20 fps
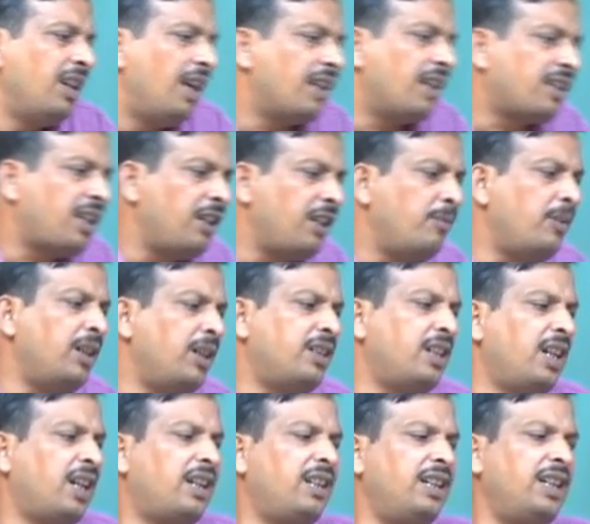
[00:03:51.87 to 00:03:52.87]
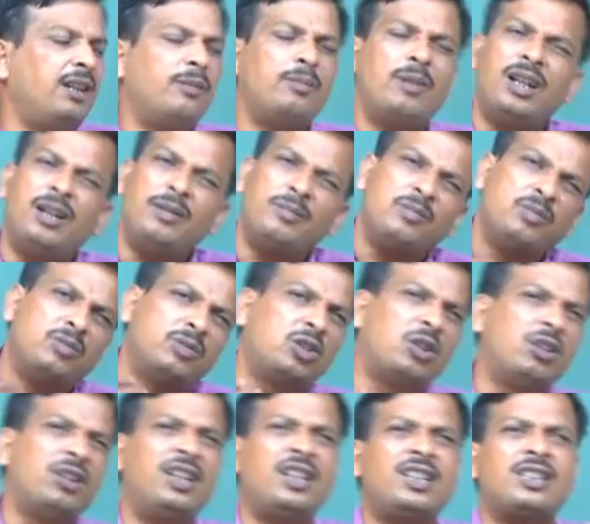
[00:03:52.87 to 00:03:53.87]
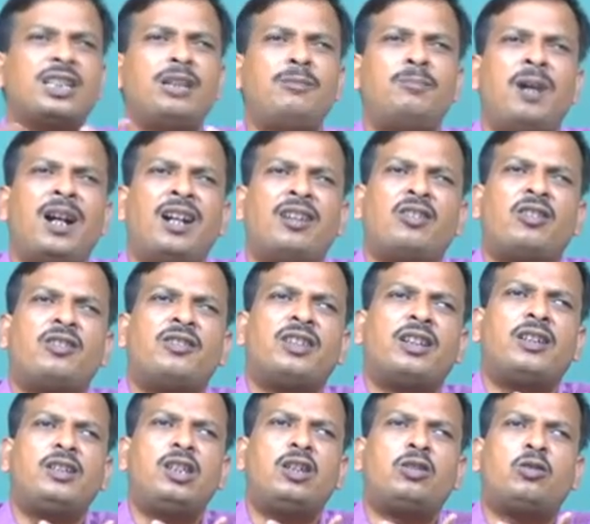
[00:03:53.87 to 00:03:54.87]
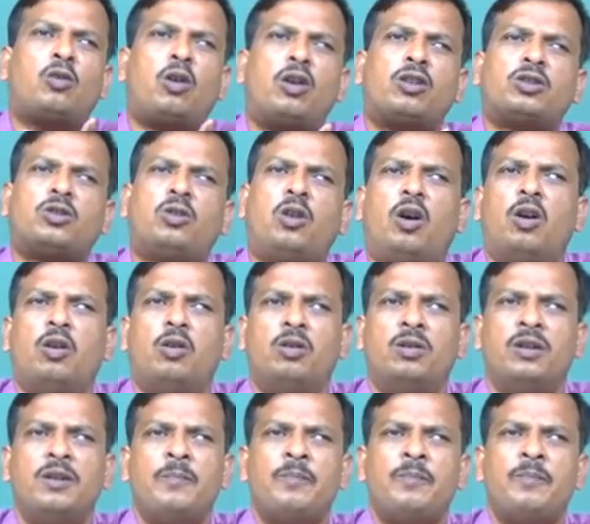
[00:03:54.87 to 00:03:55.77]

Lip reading: assignment technique, so it is depend on your course goal.